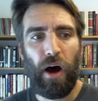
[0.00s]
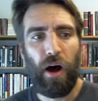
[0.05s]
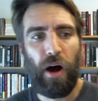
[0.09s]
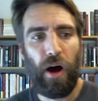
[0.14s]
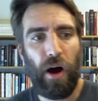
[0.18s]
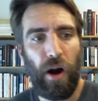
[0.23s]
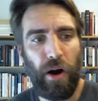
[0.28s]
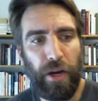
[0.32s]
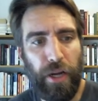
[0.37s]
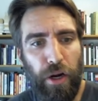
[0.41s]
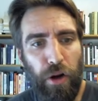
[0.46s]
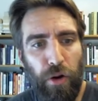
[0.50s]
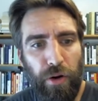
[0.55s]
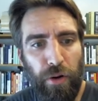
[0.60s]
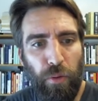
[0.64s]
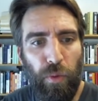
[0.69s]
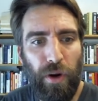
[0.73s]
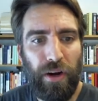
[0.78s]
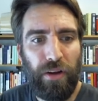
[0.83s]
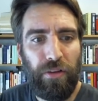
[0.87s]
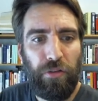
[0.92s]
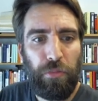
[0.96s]
are you going to
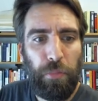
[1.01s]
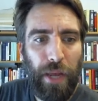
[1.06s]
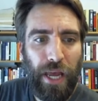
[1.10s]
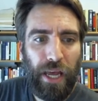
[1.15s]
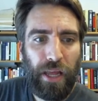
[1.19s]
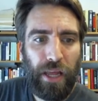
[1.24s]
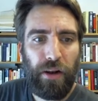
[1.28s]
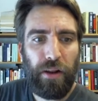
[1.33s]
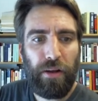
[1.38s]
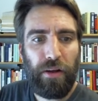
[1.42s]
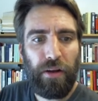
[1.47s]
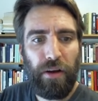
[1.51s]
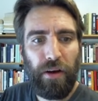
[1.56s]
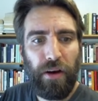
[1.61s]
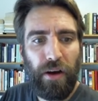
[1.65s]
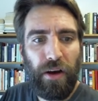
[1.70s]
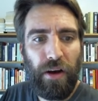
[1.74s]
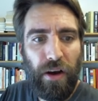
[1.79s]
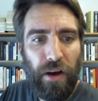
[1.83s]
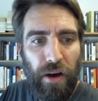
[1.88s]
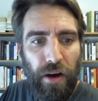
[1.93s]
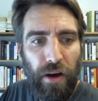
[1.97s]
want to spend
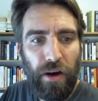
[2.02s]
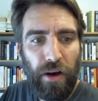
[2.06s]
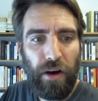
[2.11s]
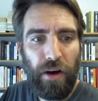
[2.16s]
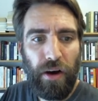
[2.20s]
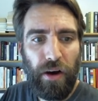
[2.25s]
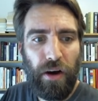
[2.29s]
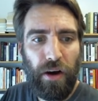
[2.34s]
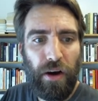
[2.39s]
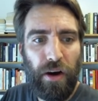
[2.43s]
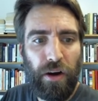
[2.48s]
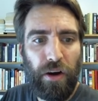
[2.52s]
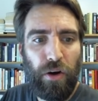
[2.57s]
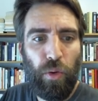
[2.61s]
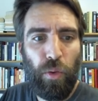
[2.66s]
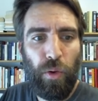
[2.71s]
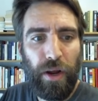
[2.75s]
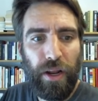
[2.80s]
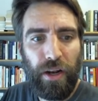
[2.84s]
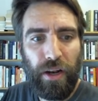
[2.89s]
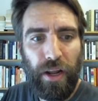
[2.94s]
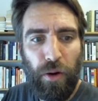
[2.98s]
a
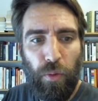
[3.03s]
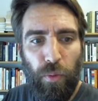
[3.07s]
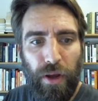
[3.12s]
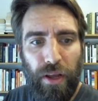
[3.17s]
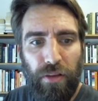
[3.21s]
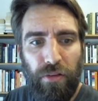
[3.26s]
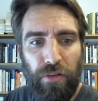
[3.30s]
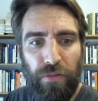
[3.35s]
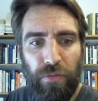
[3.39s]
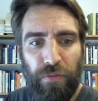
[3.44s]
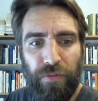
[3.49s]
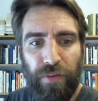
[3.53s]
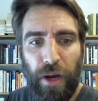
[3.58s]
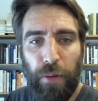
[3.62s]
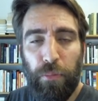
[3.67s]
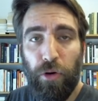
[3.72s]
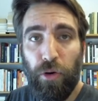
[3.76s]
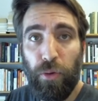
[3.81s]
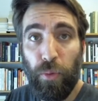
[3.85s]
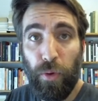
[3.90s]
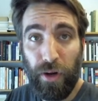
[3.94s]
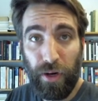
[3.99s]
coin that weighs
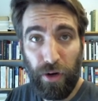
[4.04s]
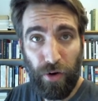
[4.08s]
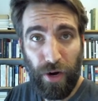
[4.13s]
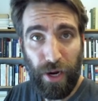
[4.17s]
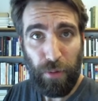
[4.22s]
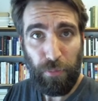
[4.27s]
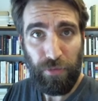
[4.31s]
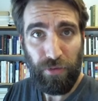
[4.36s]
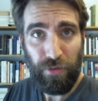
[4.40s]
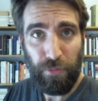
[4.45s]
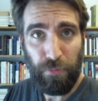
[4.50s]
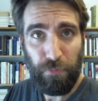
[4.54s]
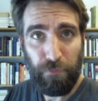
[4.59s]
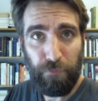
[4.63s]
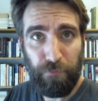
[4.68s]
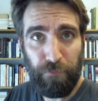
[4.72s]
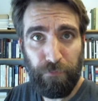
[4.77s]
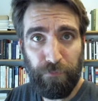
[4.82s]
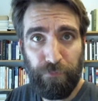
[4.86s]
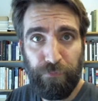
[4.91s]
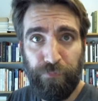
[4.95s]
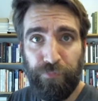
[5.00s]
5.1 grams
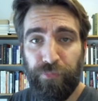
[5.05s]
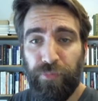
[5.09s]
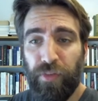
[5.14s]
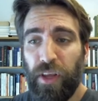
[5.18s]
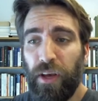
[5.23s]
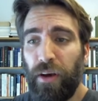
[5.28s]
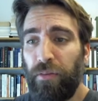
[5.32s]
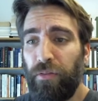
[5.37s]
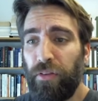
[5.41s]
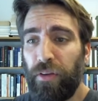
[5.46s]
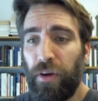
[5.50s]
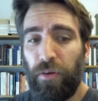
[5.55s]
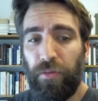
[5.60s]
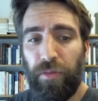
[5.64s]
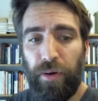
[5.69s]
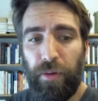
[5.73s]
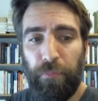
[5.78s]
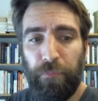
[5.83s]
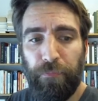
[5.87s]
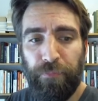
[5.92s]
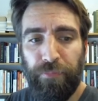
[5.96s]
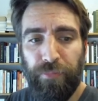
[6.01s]
of silver,